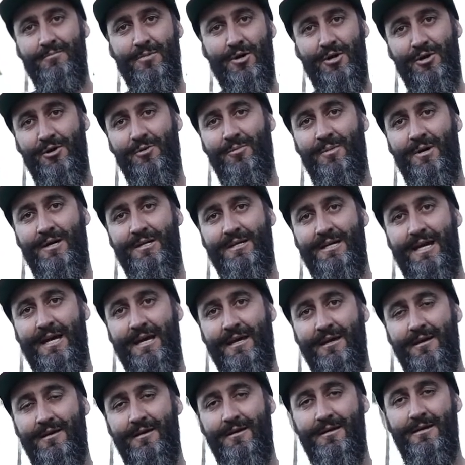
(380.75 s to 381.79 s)
Moto
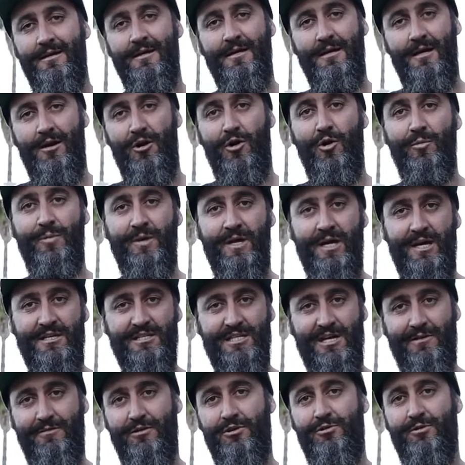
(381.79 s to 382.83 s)
Monday. I hope you guys
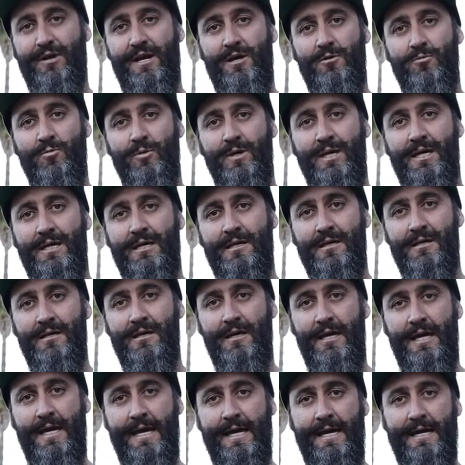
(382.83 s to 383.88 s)
have a great week.
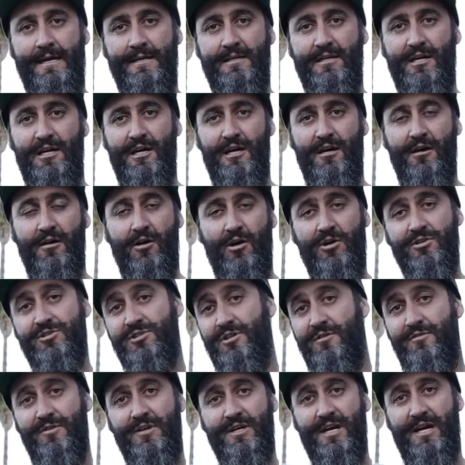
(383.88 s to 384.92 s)
And
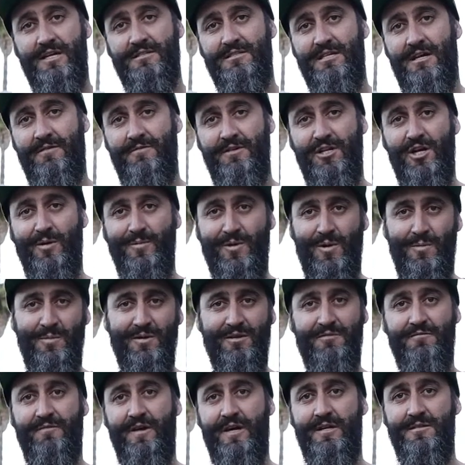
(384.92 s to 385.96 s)
also, if you guys have any
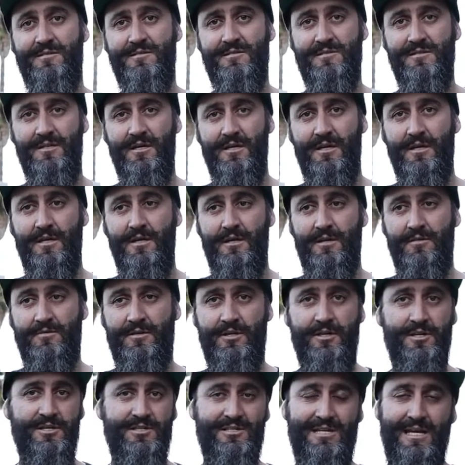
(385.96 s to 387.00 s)
upcoming events
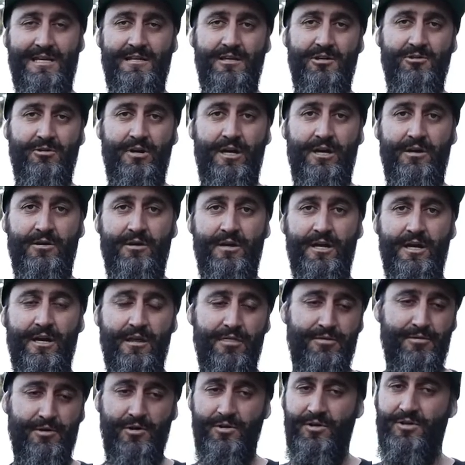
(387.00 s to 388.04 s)
that are in San Diego area,
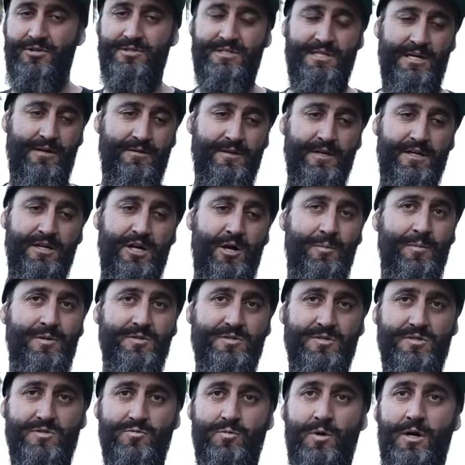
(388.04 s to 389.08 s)
throw those down in the
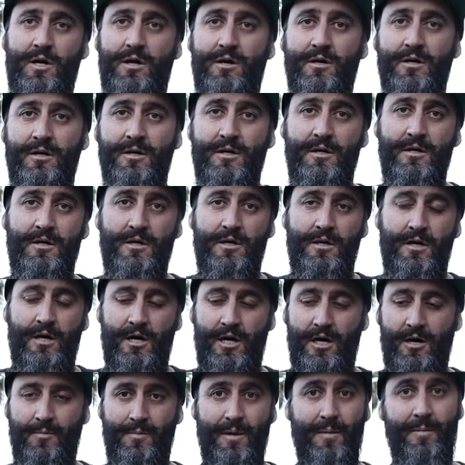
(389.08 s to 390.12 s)
comments as well.
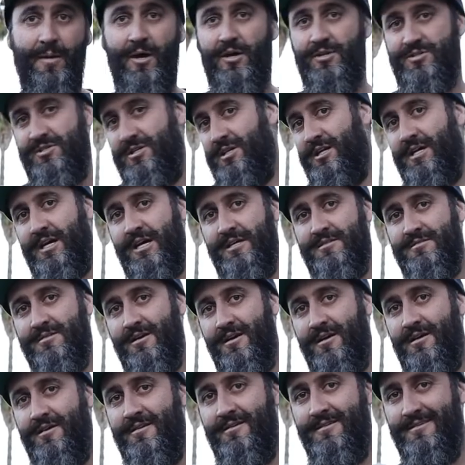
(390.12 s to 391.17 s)
Maybe I'll see you guys
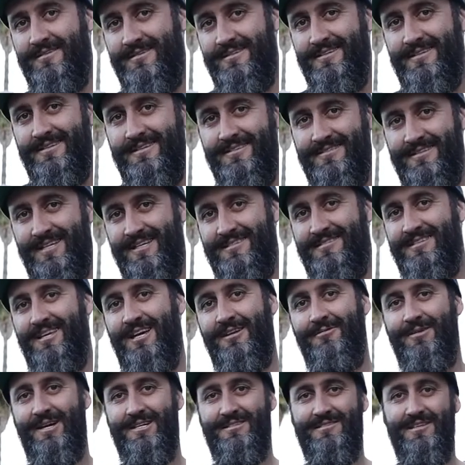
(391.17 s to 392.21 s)
there. Thanks
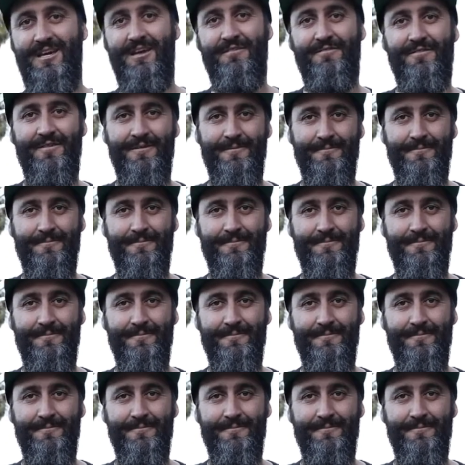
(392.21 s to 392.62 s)
again. Ride safe.